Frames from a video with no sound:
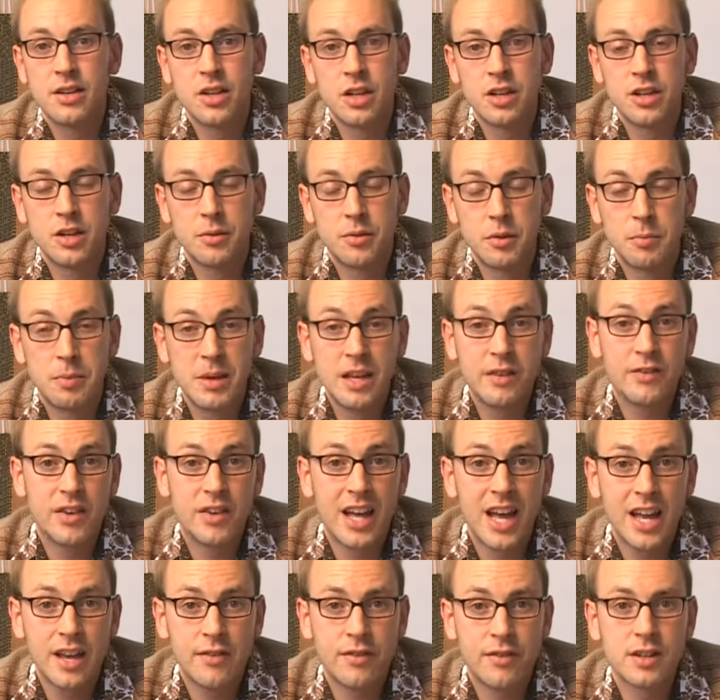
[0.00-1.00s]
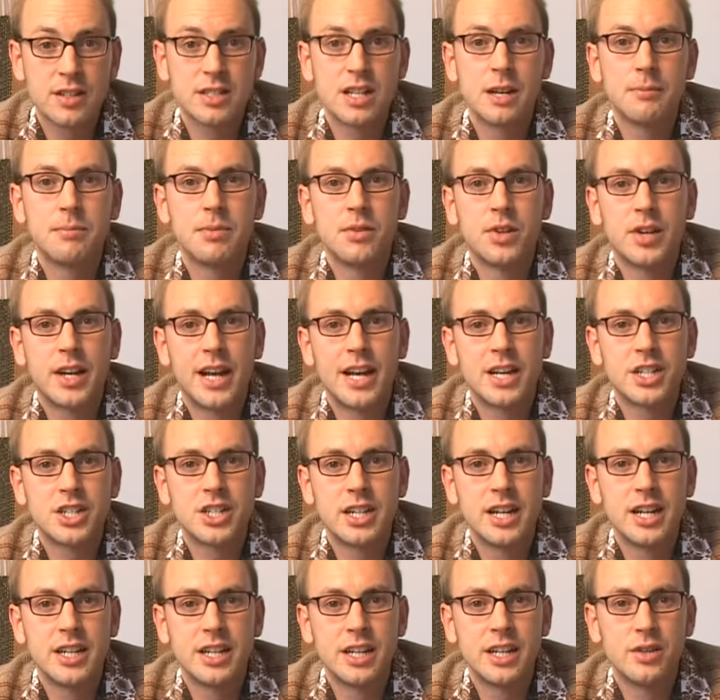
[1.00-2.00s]
The PVA, for example, that
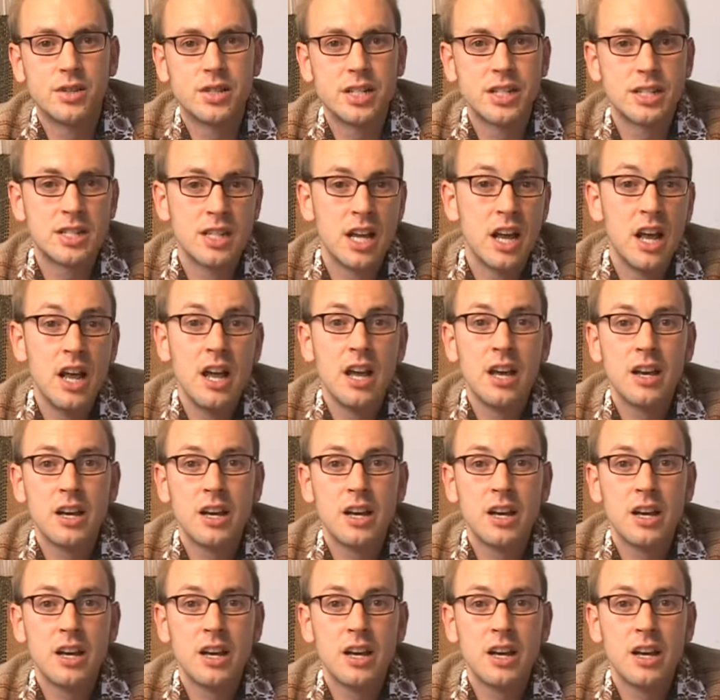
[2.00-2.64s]
ActionAid uses,